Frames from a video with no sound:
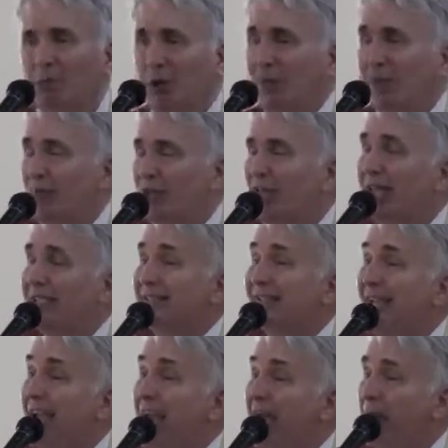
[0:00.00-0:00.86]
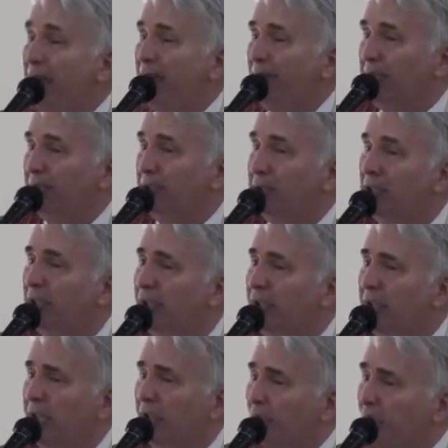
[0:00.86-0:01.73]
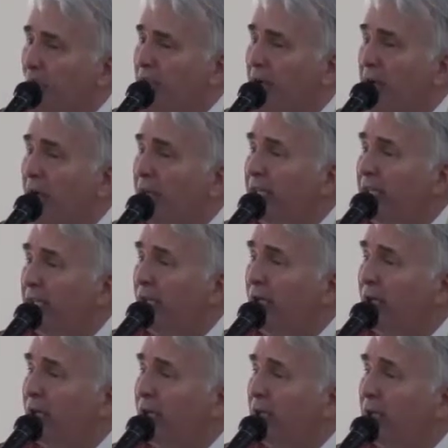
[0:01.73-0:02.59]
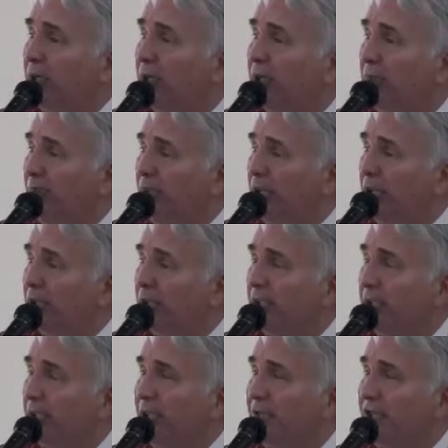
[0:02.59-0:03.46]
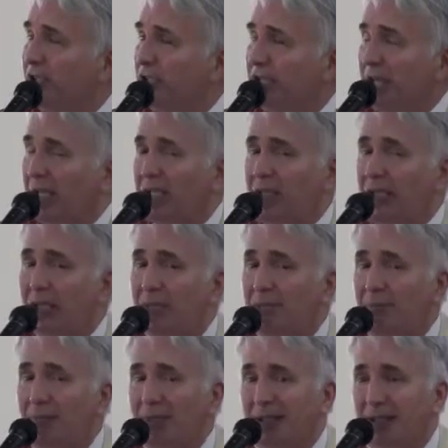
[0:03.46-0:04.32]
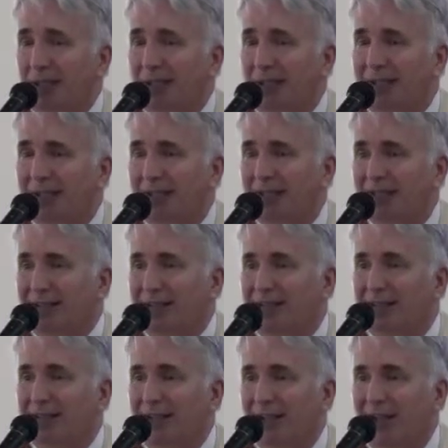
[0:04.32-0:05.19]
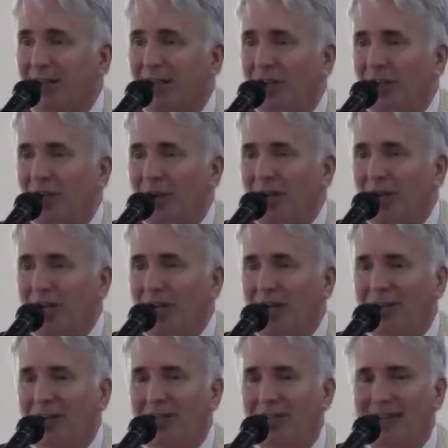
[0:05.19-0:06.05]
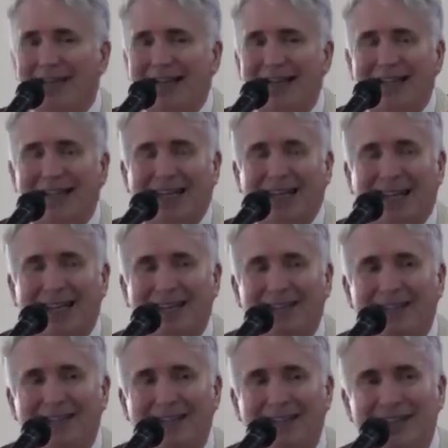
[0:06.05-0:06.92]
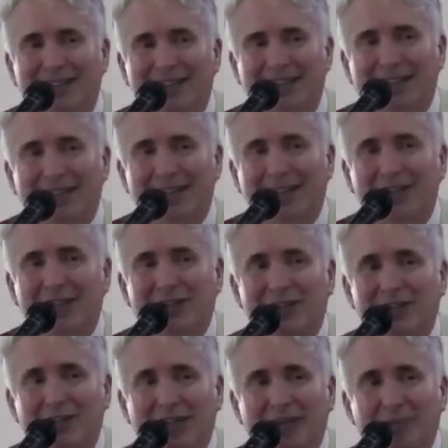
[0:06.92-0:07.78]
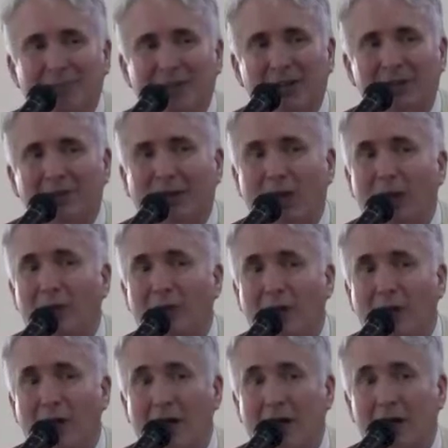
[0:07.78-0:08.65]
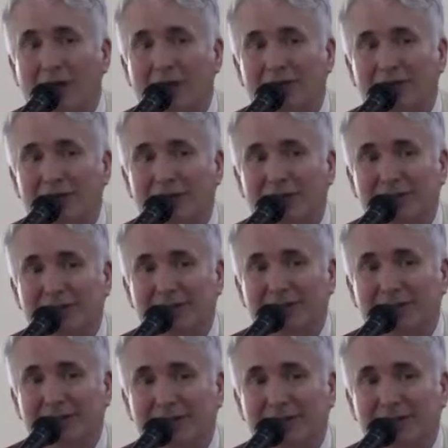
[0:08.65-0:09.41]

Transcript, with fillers: But for that to happen, we're not here merely to dedicate a building. We're here to dedicate the temple of our own hearts.